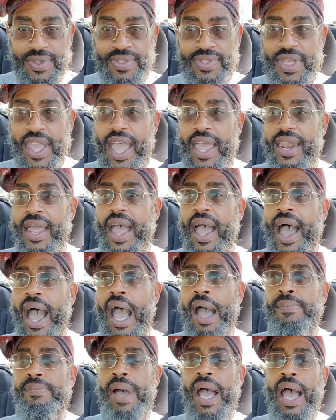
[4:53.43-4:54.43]
that
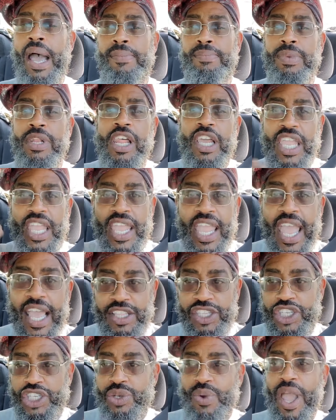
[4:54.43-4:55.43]
I'm I'm looking
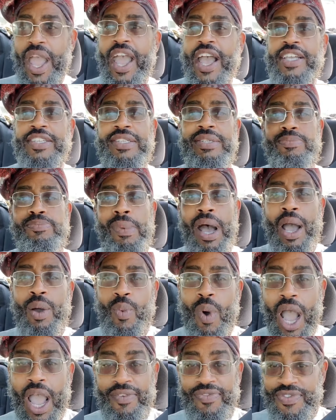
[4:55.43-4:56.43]
at you as my
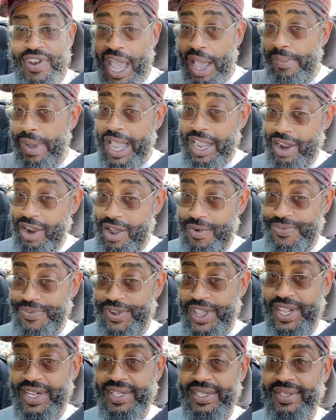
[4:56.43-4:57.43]
wife, not my
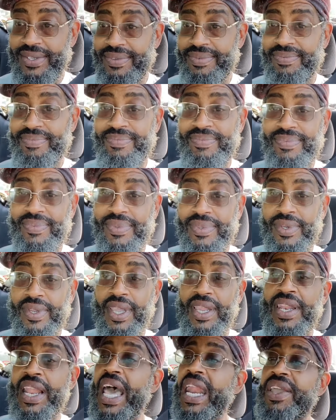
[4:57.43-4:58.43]

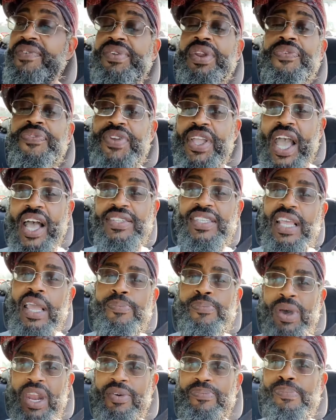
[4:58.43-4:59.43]
girlfriend, not even a fiance,
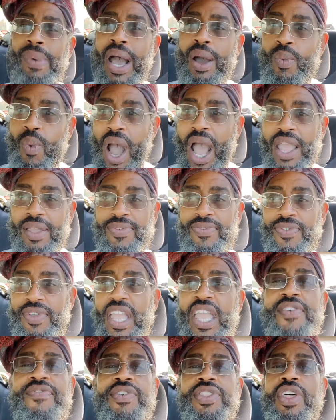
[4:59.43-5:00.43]
but my wife,
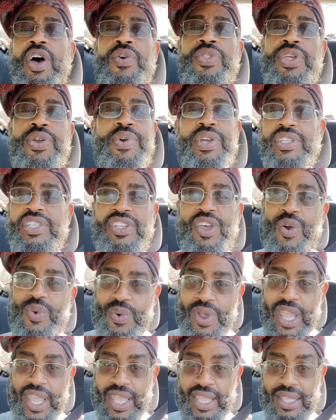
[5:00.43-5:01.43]
even though there is no
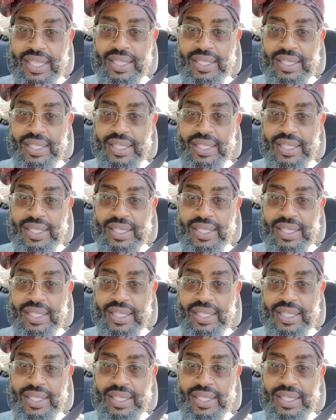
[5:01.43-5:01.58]
ring.